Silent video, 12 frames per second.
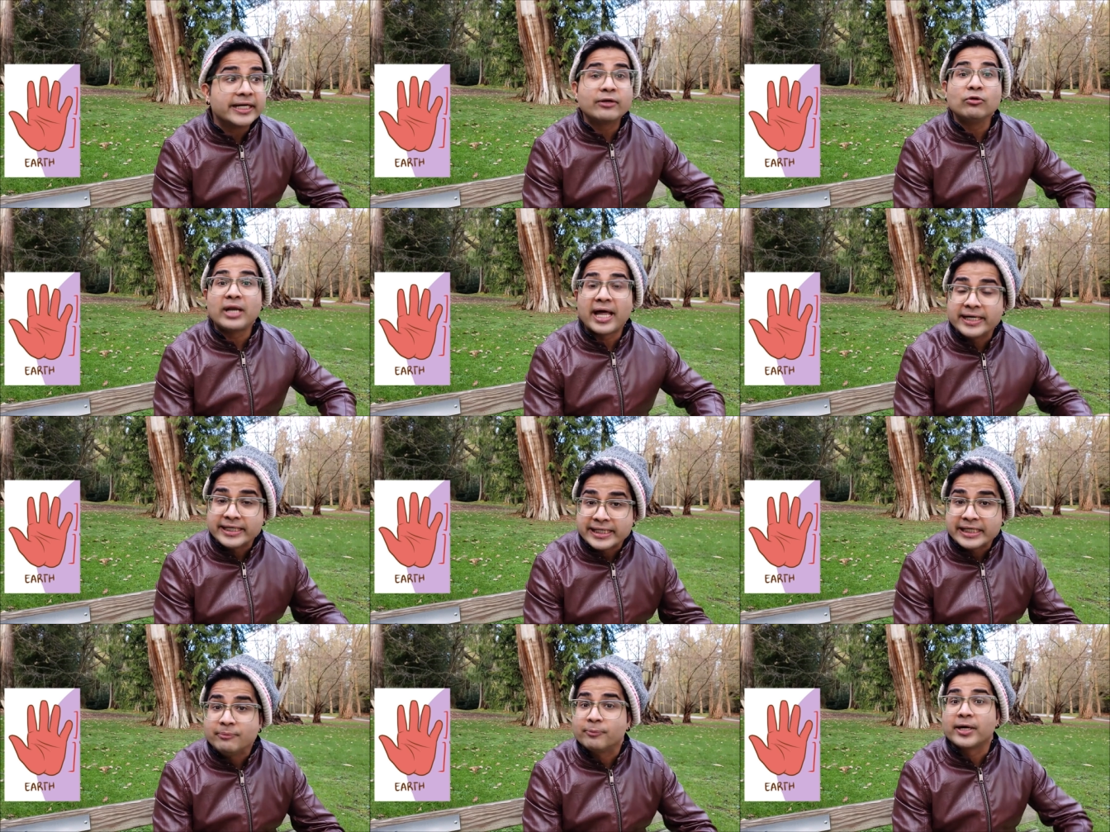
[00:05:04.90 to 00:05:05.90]

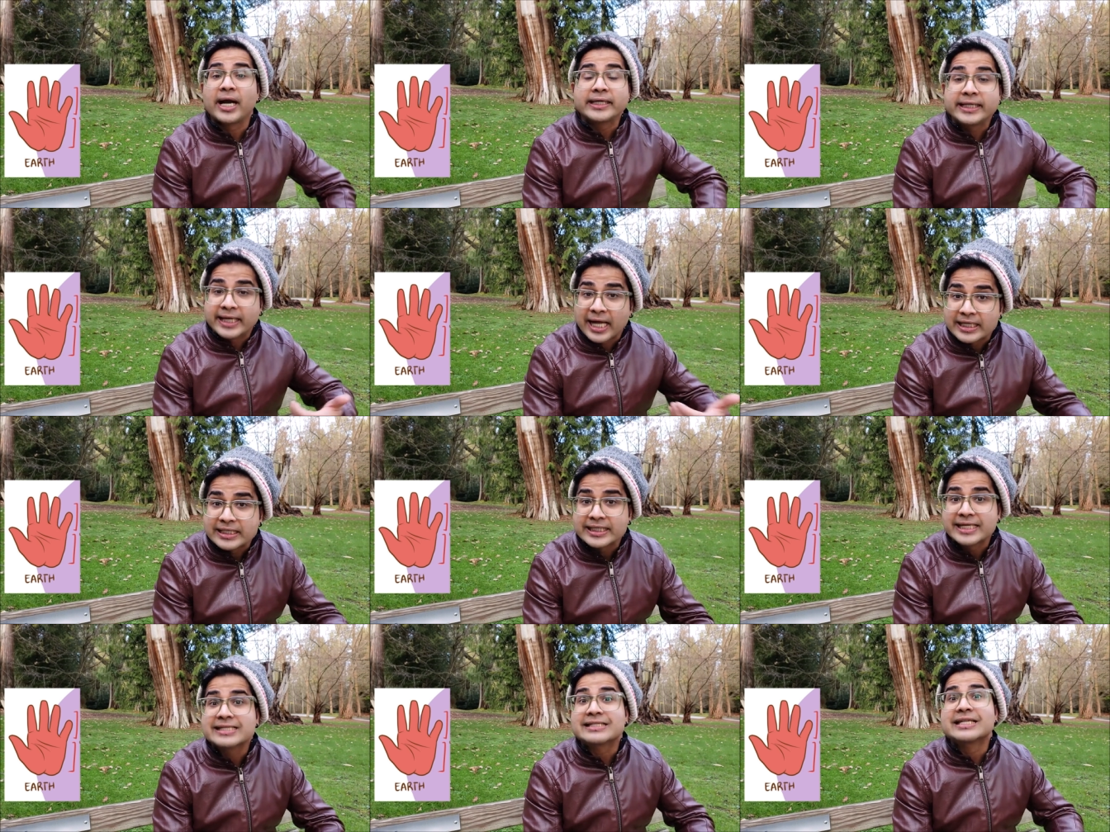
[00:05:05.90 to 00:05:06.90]
regularity,
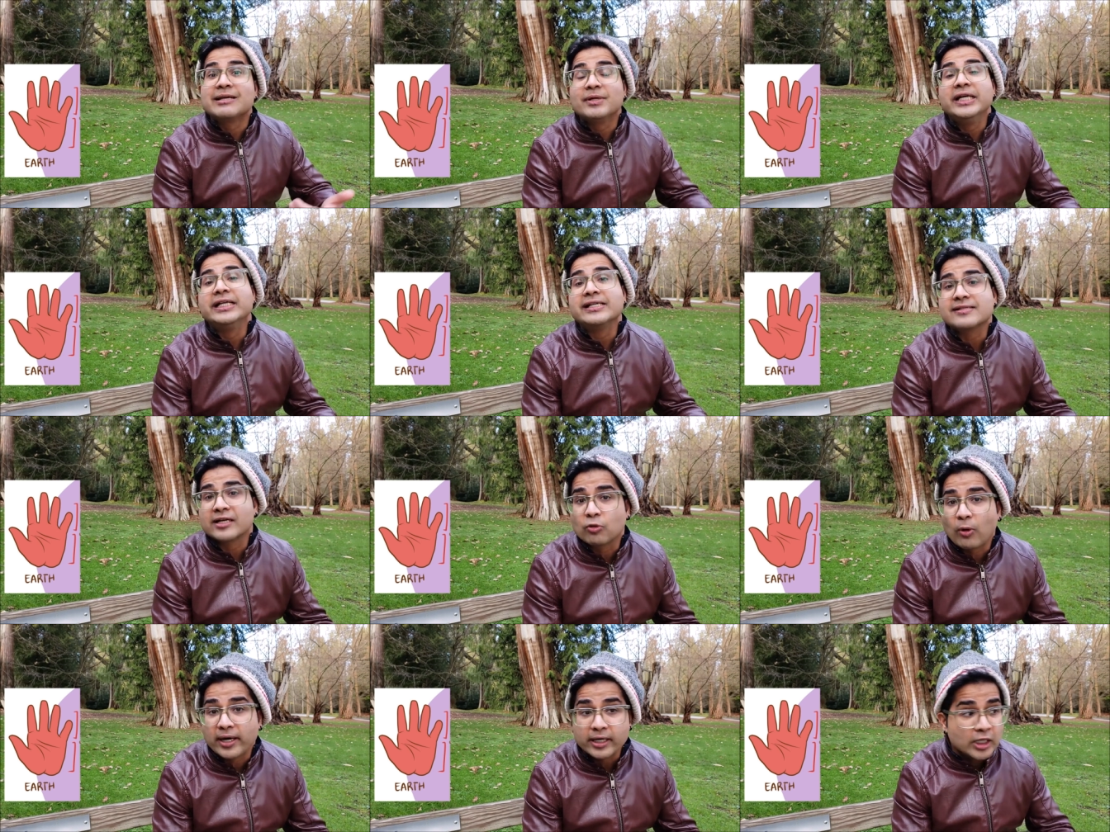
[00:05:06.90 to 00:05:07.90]
practicality and stability is
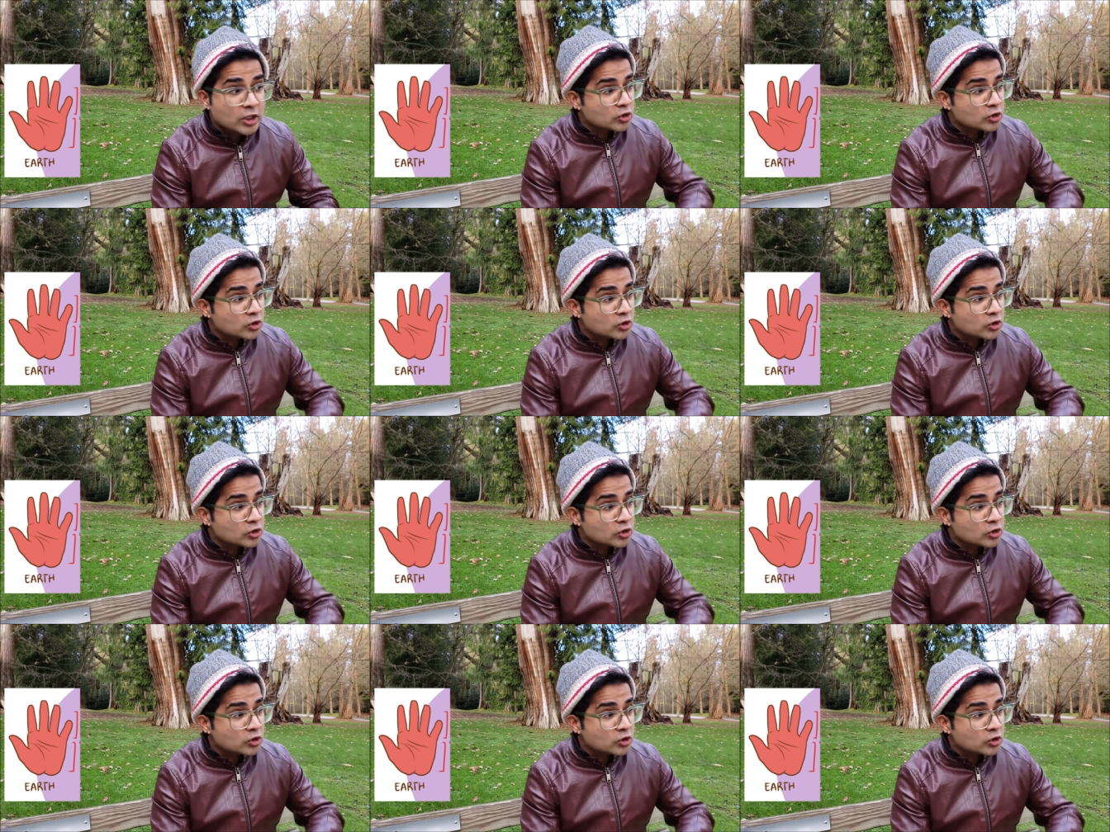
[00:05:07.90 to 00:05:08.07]
required.